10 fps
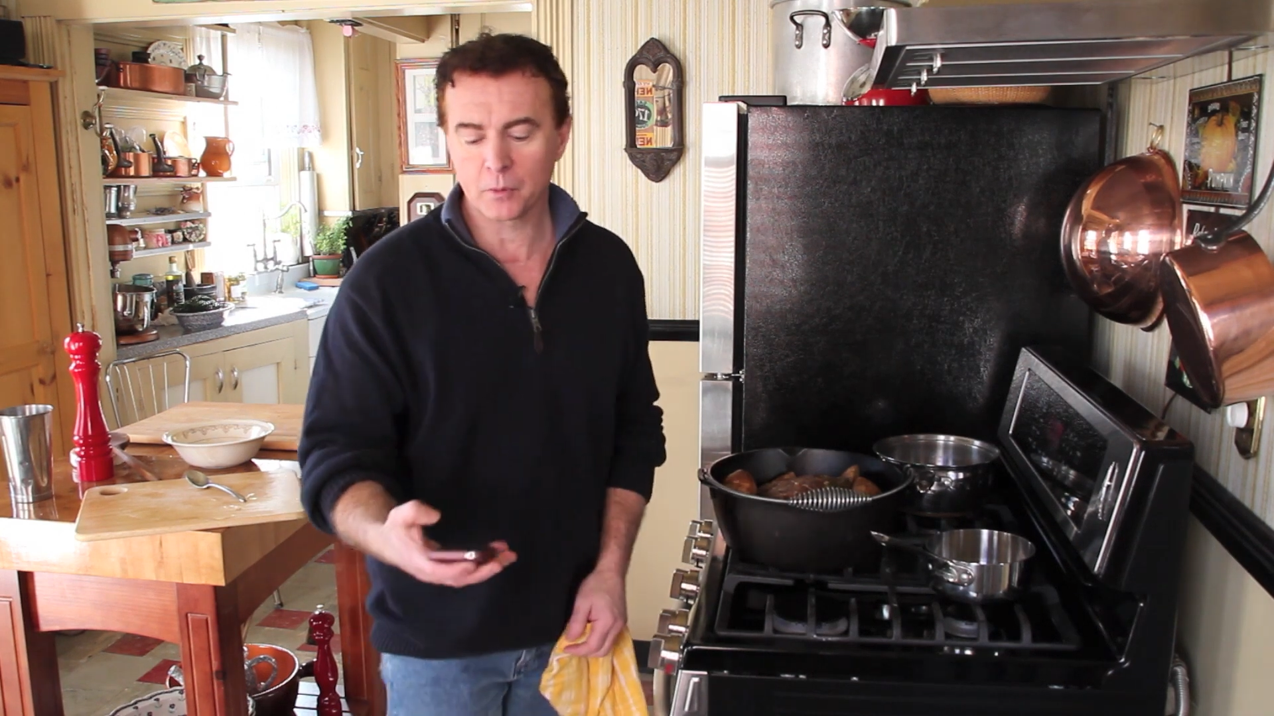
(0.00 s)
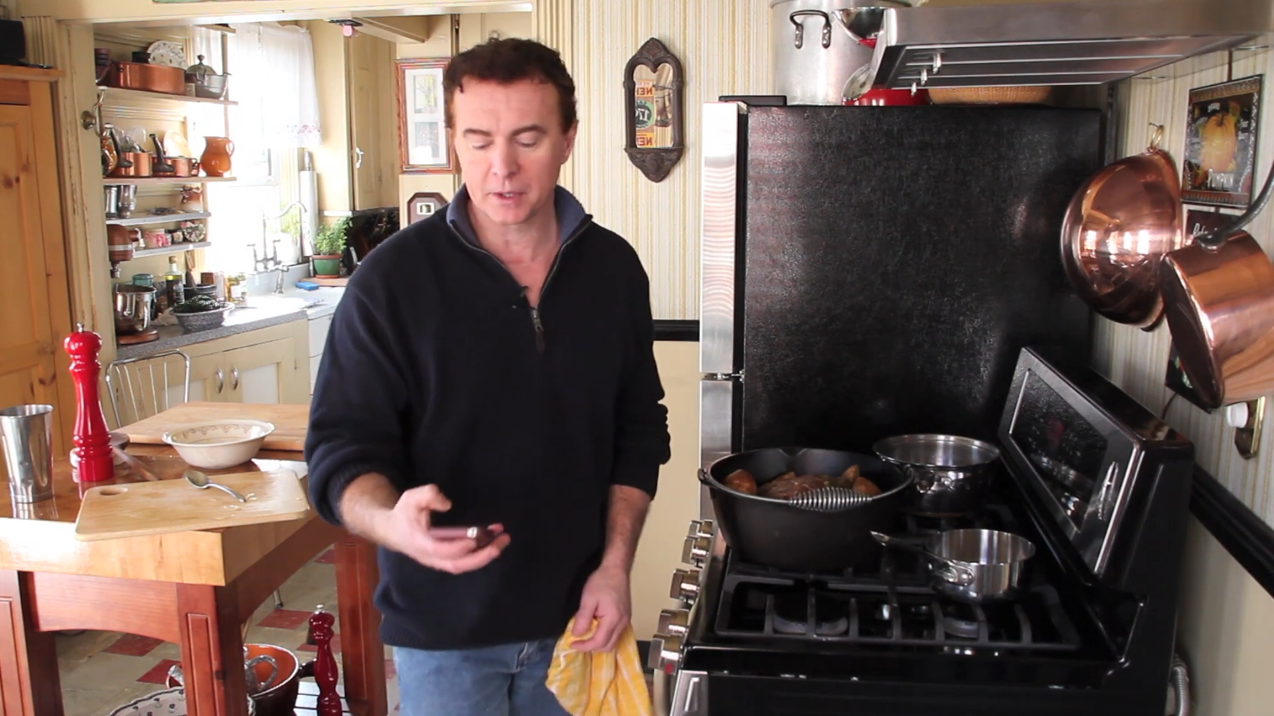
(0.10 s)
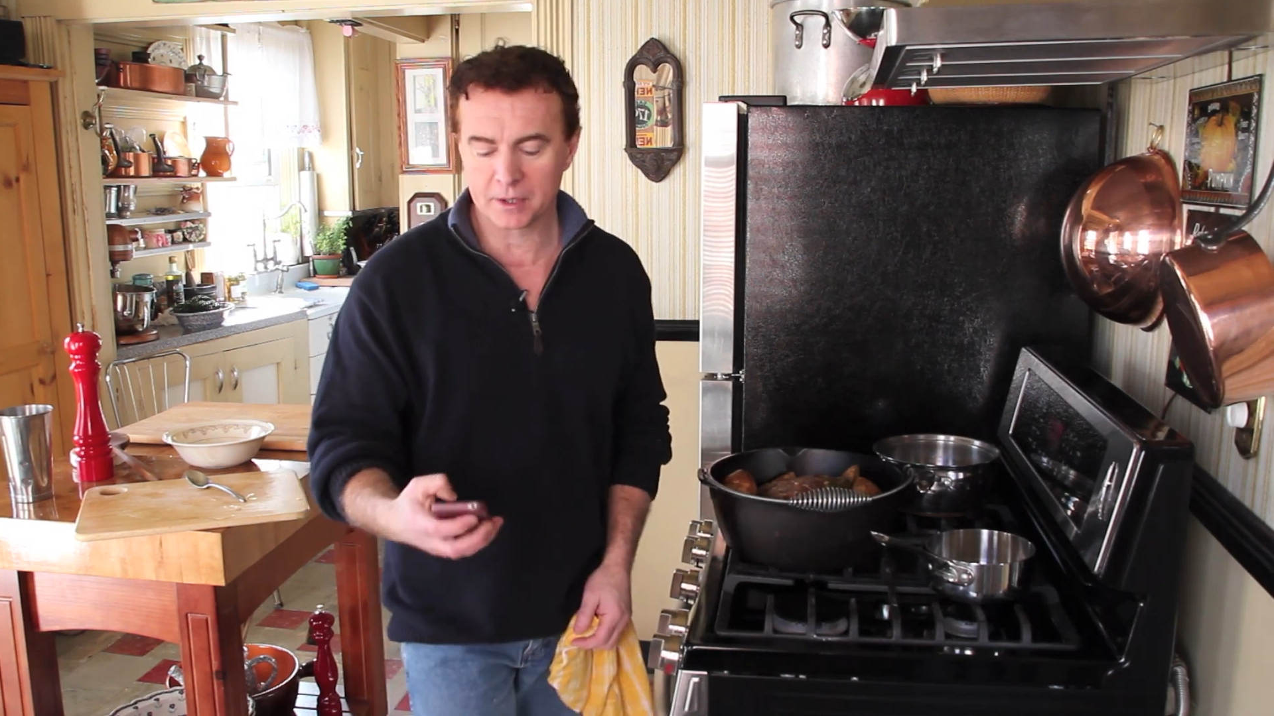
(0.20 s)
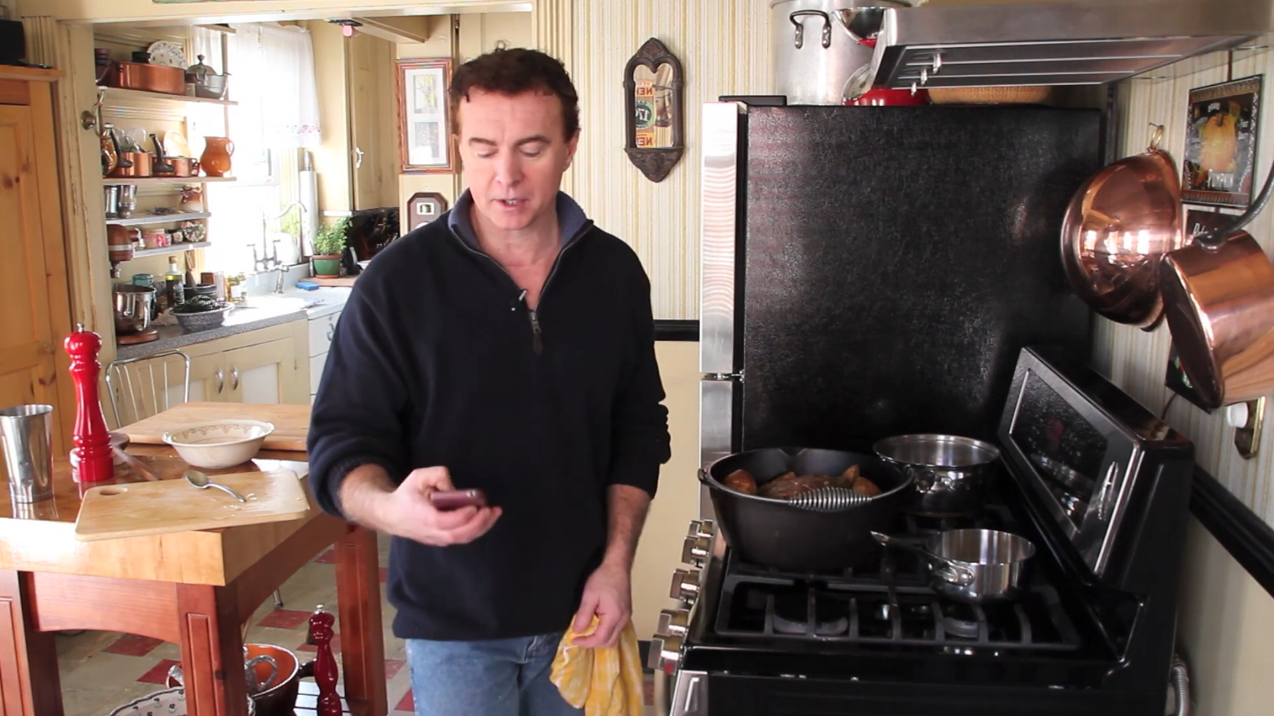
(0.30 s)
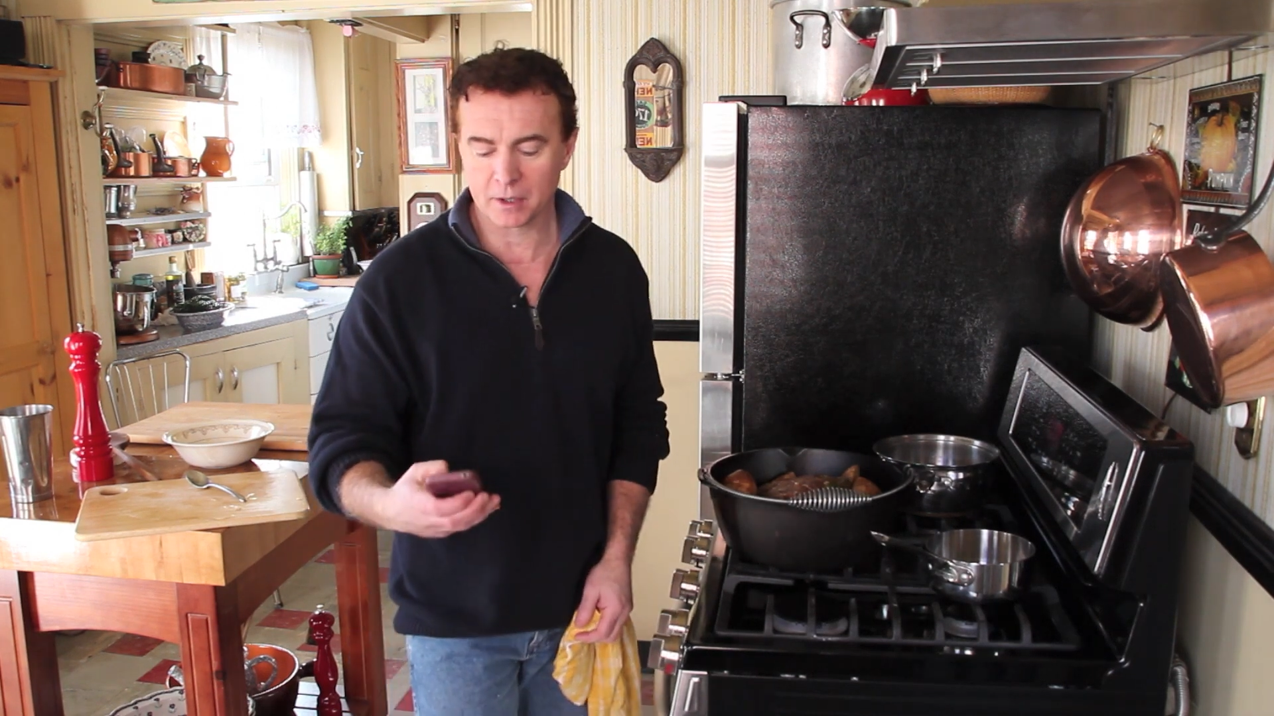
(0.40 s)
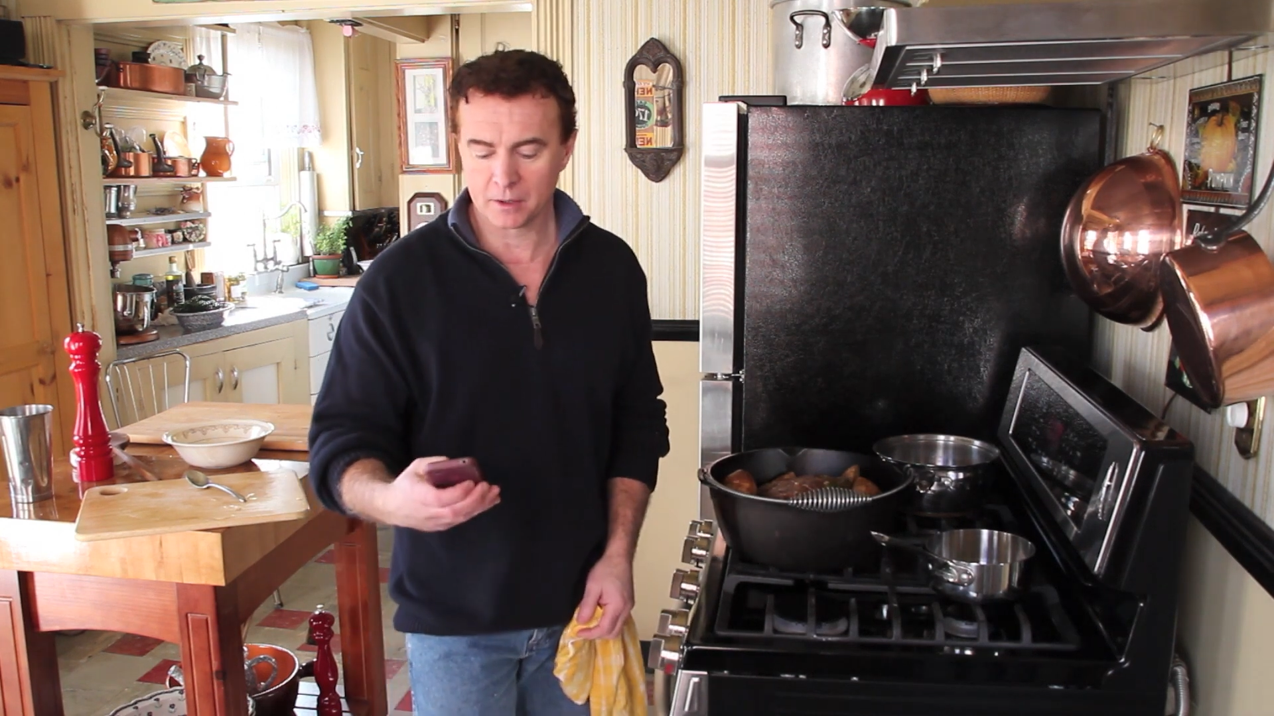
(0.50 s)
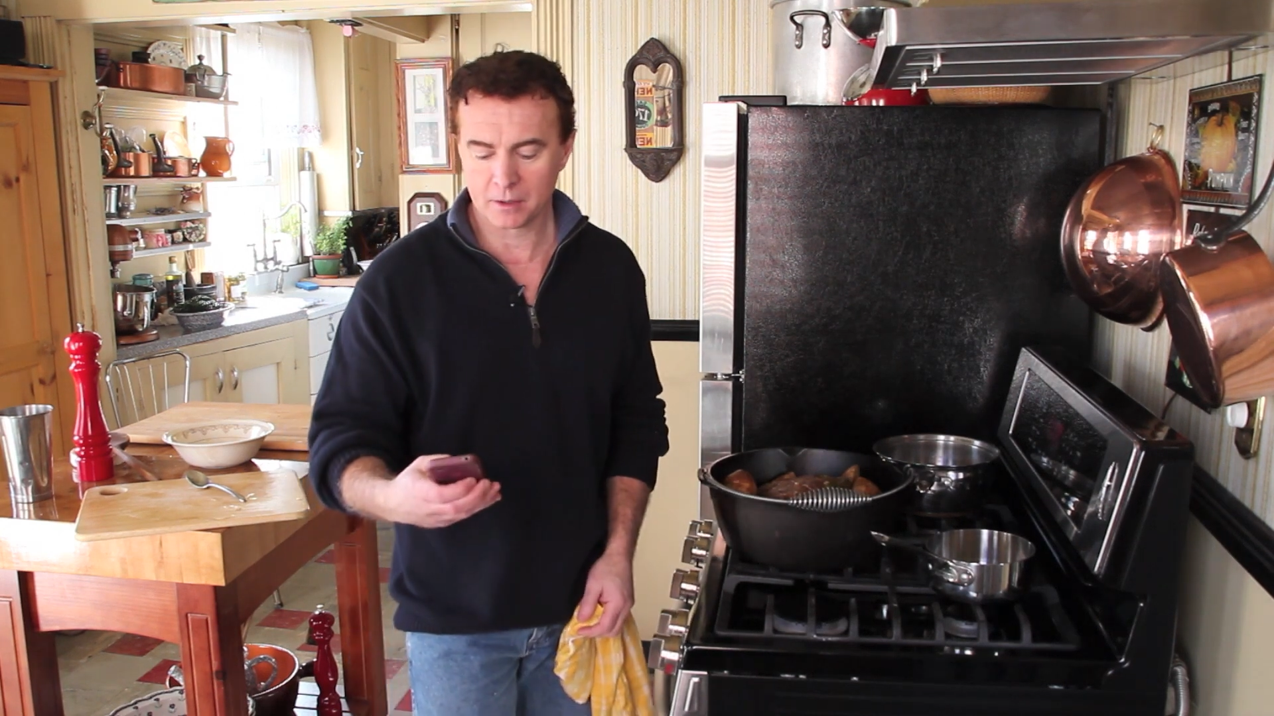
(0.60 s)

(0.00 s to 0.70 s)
winter